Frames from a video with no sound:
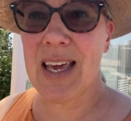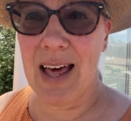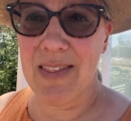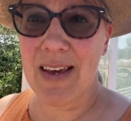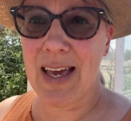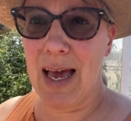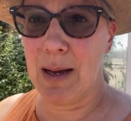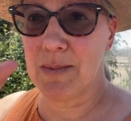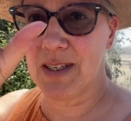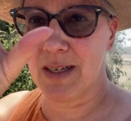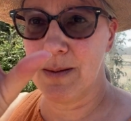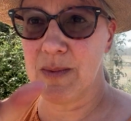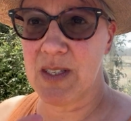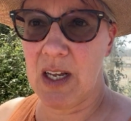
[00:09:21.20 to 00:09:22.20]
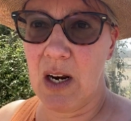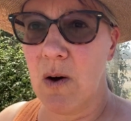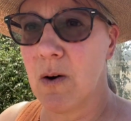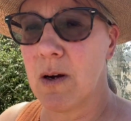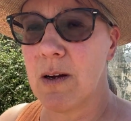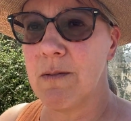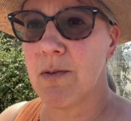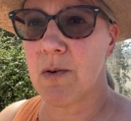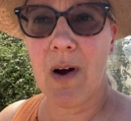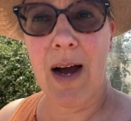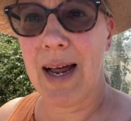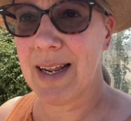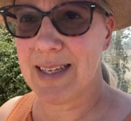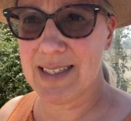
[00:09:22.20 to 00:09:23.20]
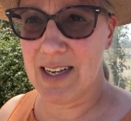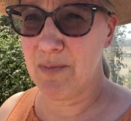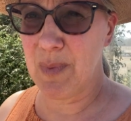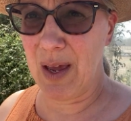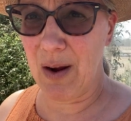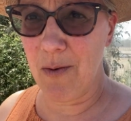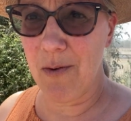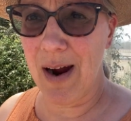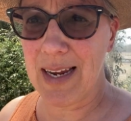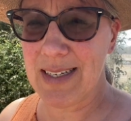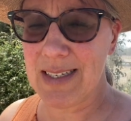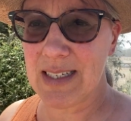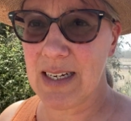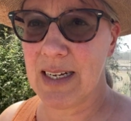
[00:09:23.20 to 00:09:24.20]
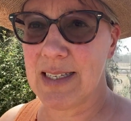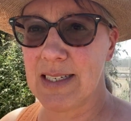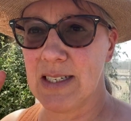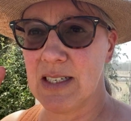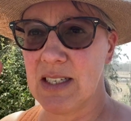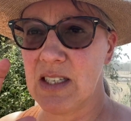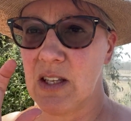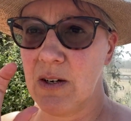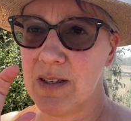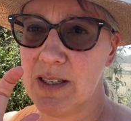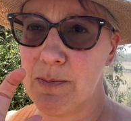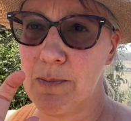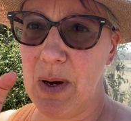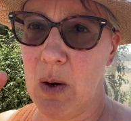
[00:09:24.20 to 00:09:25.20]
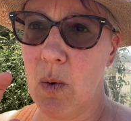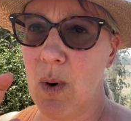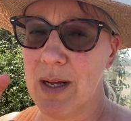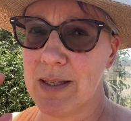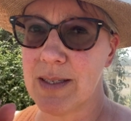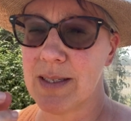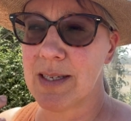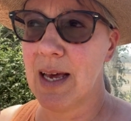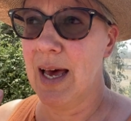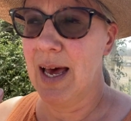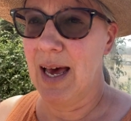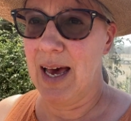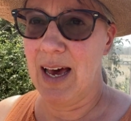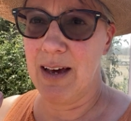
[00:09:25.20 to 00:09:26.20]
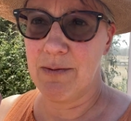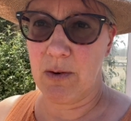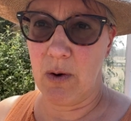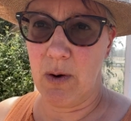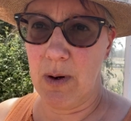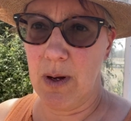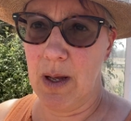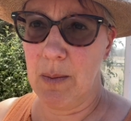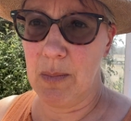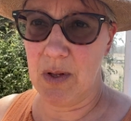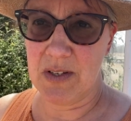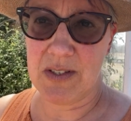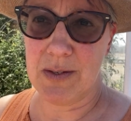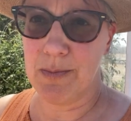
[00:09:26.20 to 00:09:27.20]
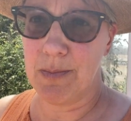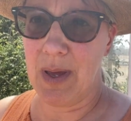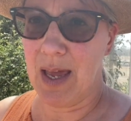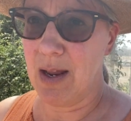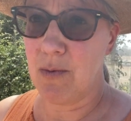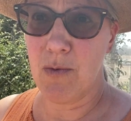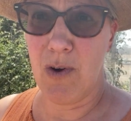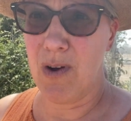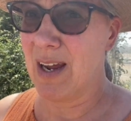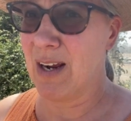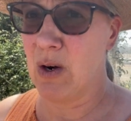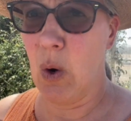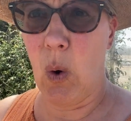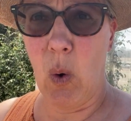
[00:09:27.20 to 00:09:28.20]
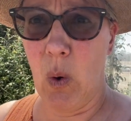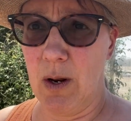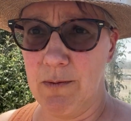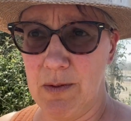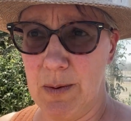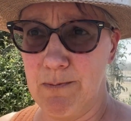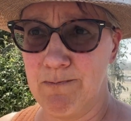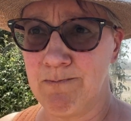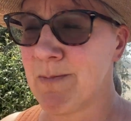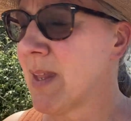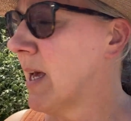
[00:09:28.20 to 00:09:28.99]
other capsicums, the longer varieties, have been great. It's just those bell ones have got blossom end rot in all of them.